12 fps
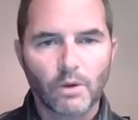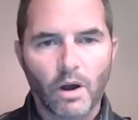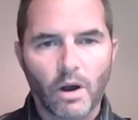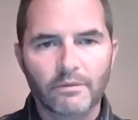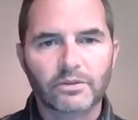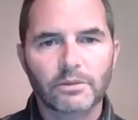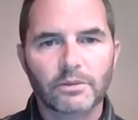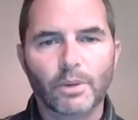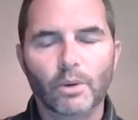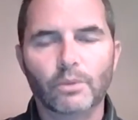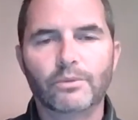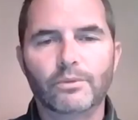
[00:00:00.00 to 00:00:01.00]
Obviously,
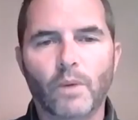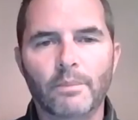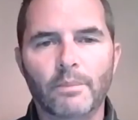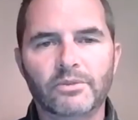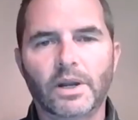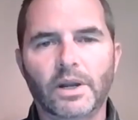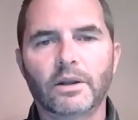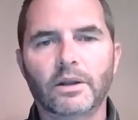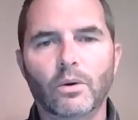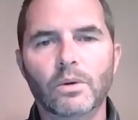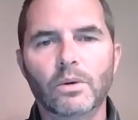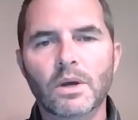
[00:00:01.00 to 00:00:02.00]
both Why Must I
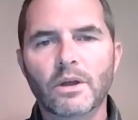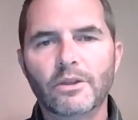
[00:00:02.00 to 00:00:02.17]
Go